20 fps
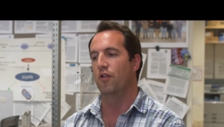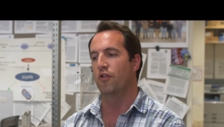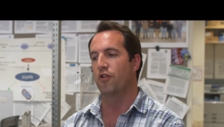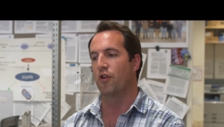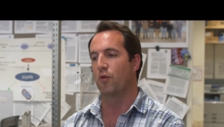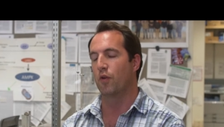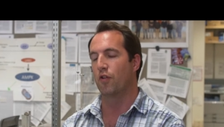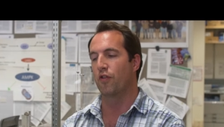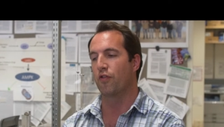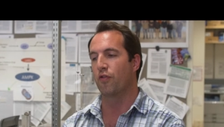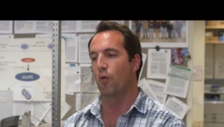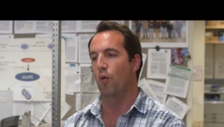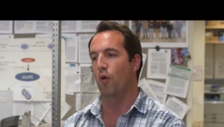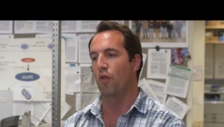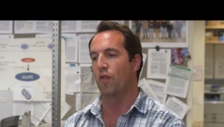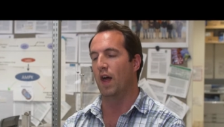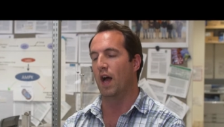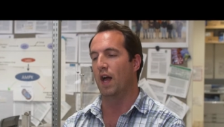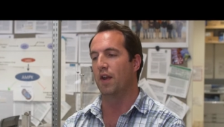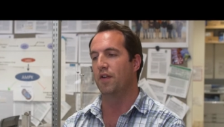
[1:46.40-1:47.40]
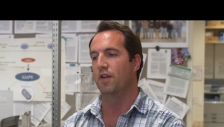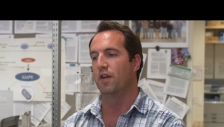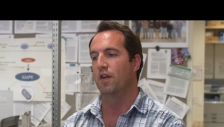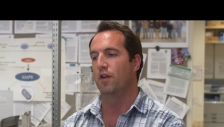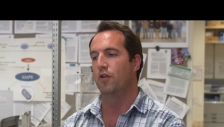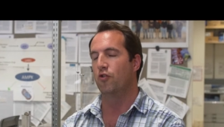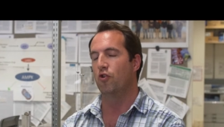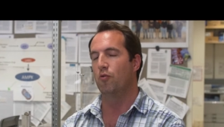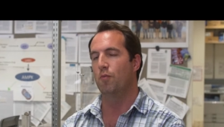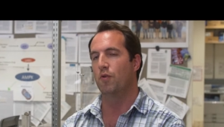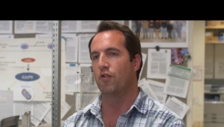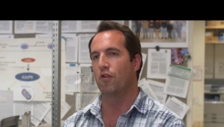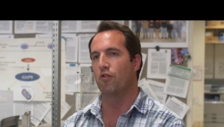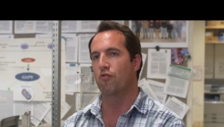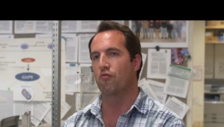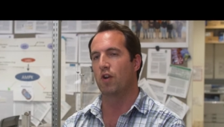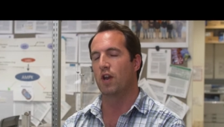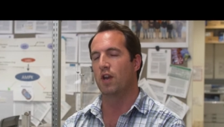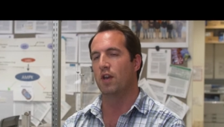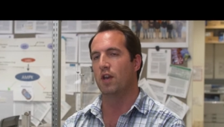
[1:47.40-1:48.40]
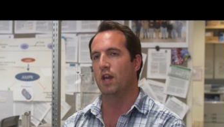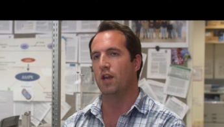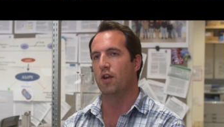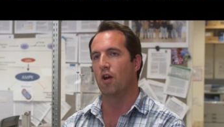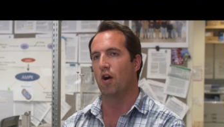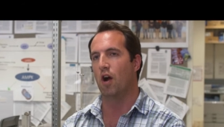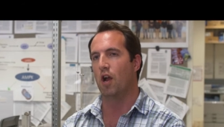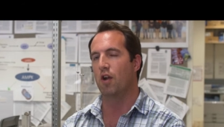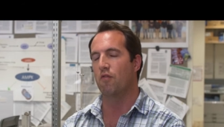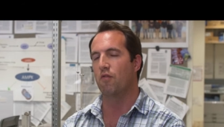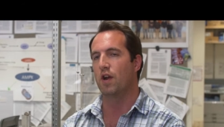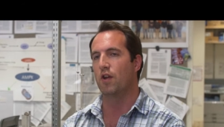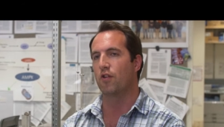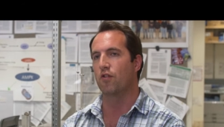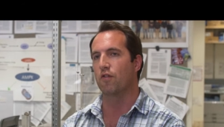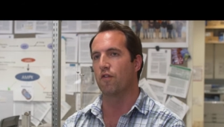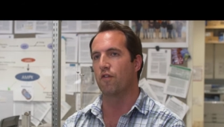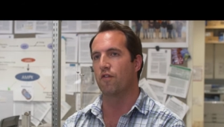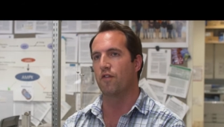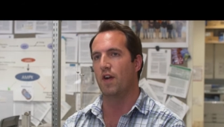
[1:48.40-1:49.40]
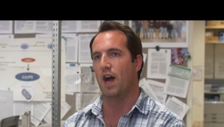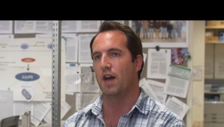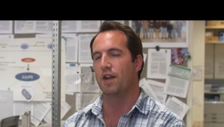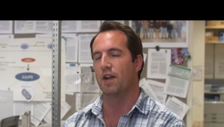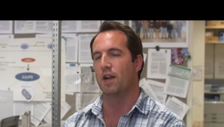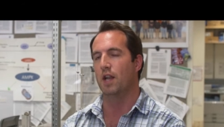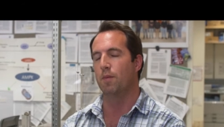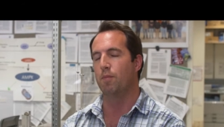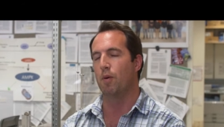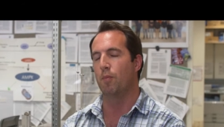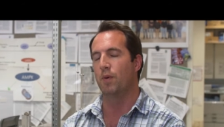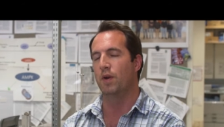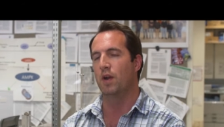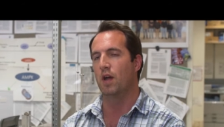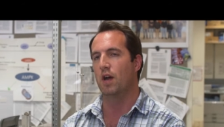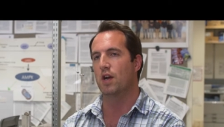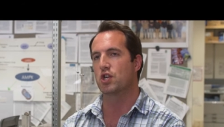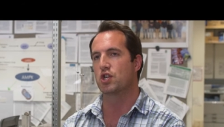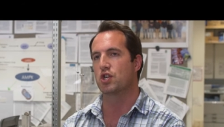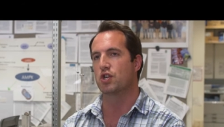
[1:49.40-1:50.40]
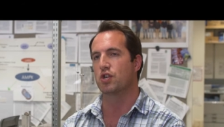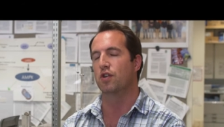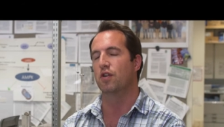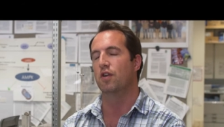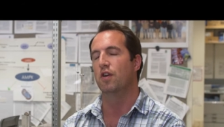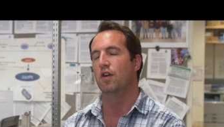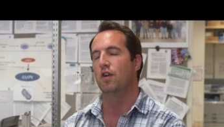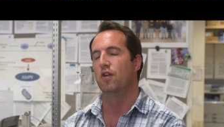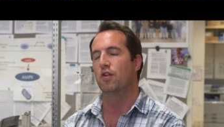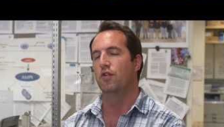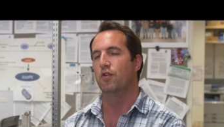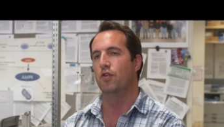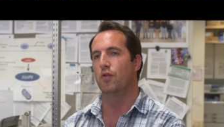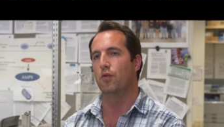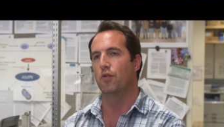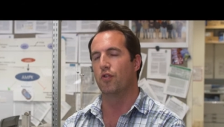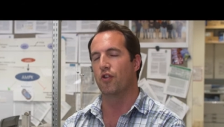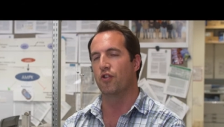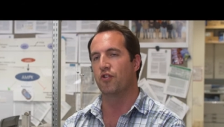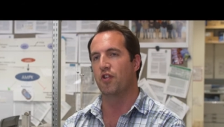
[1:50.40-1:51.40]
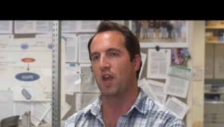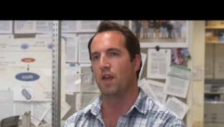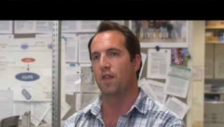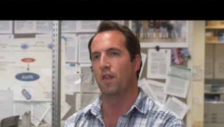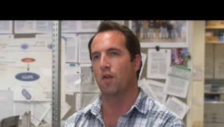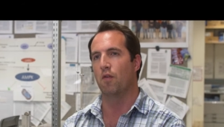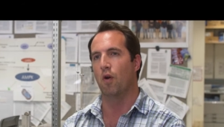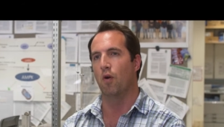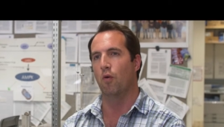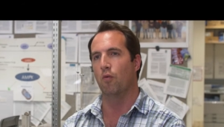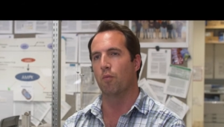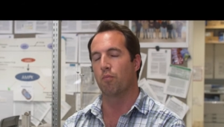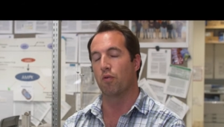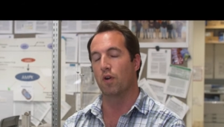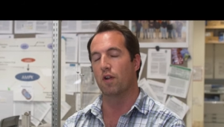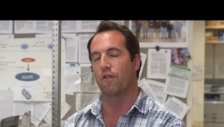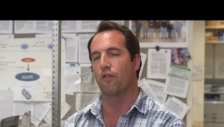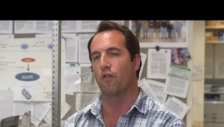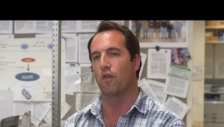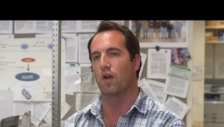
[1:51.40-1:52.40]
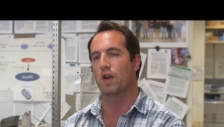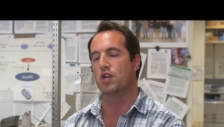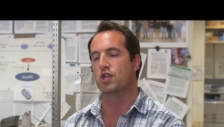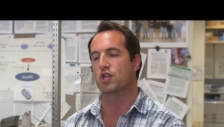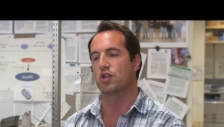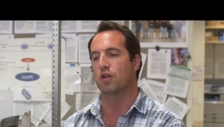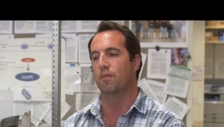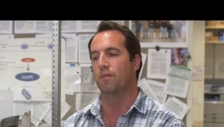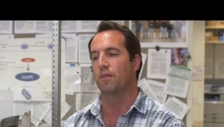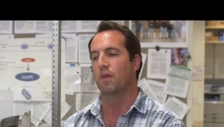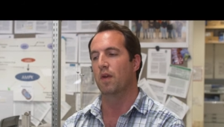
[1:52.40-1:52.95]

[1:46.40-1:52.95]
And so it's thought that tumor cells really need high rates of fat and lipid production to sustain their own proliferation.